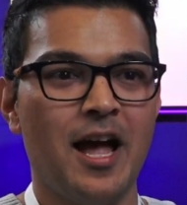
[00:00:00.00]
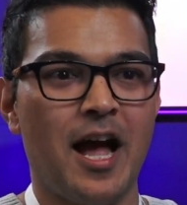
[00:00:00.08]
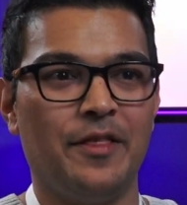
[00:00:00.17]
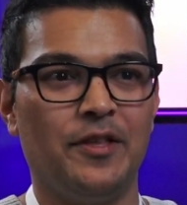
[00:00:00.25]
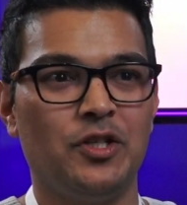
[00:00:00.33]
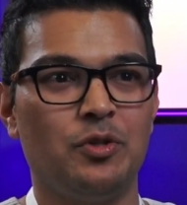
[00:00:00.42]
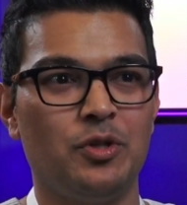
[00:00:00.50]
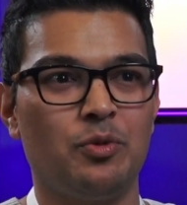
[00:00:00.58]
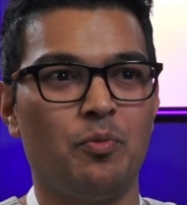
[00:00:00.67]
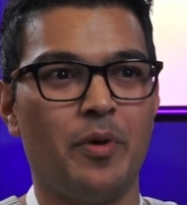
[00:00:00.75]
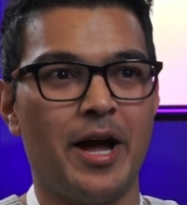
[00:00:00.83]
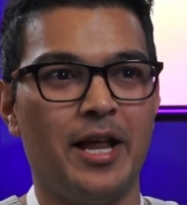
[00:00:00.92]
and this was
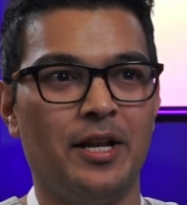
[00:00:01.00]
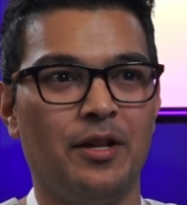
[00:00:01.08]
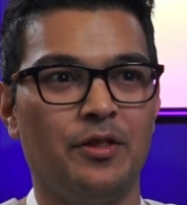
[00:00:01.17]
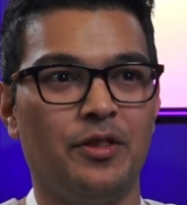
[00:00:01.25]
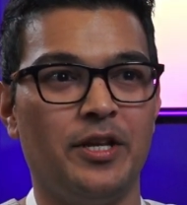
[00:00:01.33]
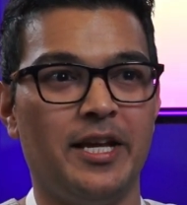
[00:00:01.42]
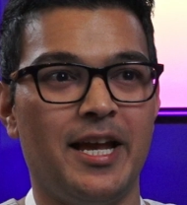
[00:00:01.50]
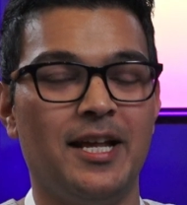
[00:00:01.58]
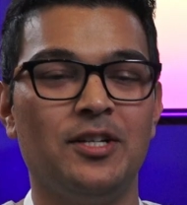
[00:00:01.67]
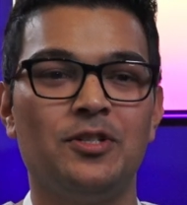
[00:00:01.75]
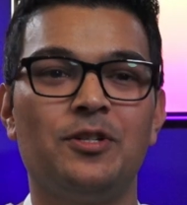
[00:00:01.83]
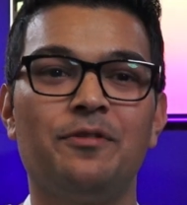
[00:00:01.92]
when the
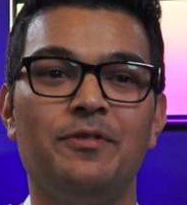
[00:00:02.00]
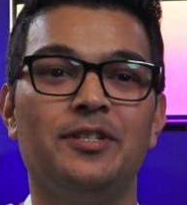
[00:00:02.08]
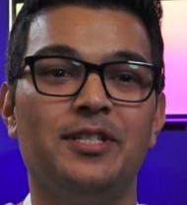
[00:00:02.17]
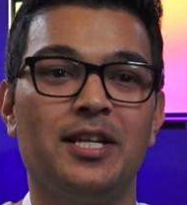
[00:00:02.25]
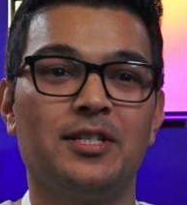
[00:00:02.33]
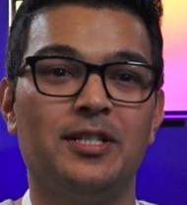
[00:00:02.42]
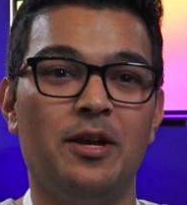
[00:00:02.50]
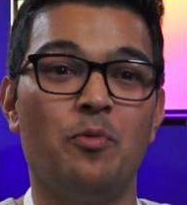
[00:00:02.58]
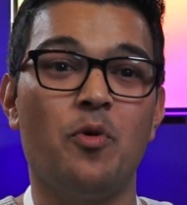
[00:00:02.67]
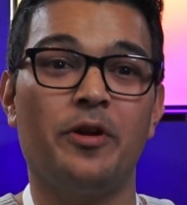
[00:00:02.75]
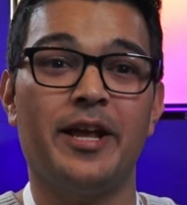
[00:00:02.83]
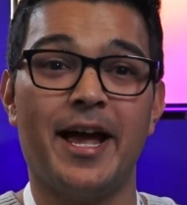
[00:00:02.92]
Insta360
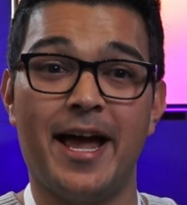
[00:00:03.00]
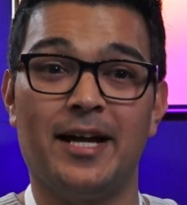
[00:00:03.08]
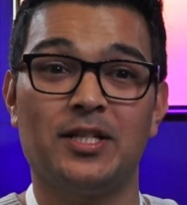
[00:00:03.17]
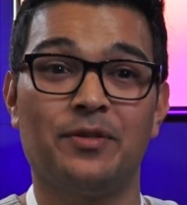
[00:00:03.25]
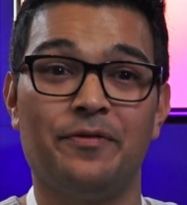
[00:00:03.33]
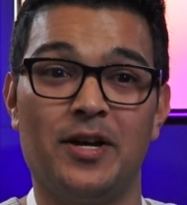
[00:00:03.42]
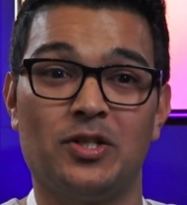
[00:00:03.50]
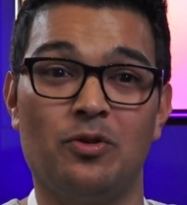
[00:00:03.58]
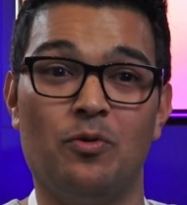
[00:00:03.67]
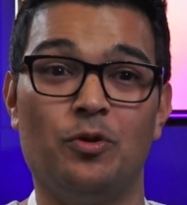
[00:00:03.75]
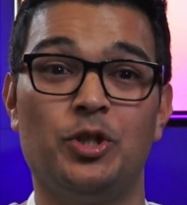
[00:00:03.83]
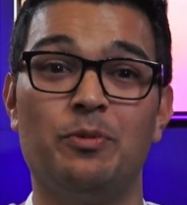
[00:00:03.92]
One X first launched.